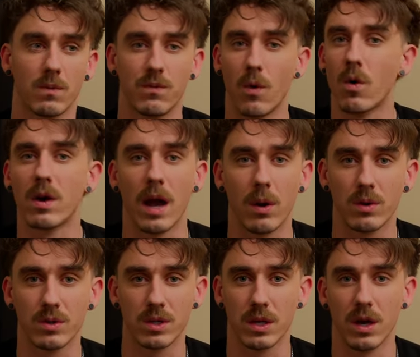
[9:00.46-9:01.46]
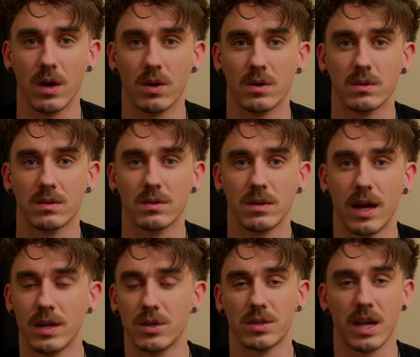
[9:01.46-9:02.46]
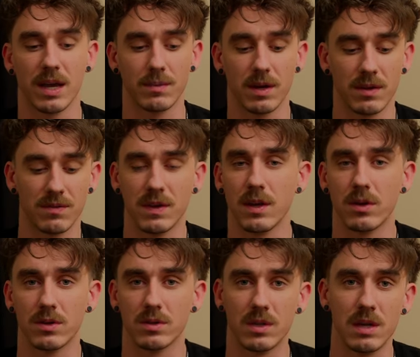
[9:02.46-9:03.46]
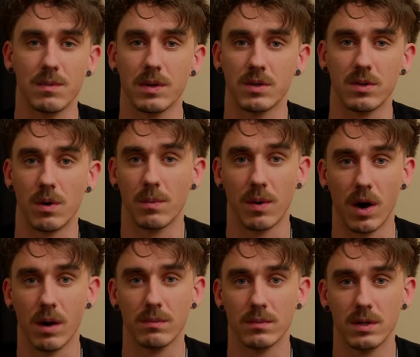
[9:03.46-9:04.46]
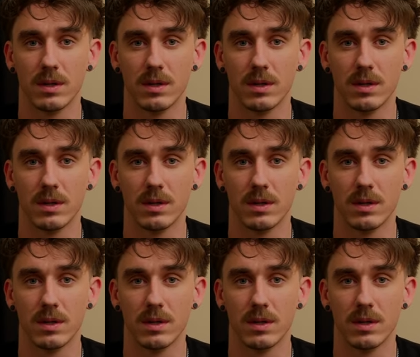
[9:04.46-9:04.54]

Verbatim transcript: four hours ago, I just had my fingers deep into a bomb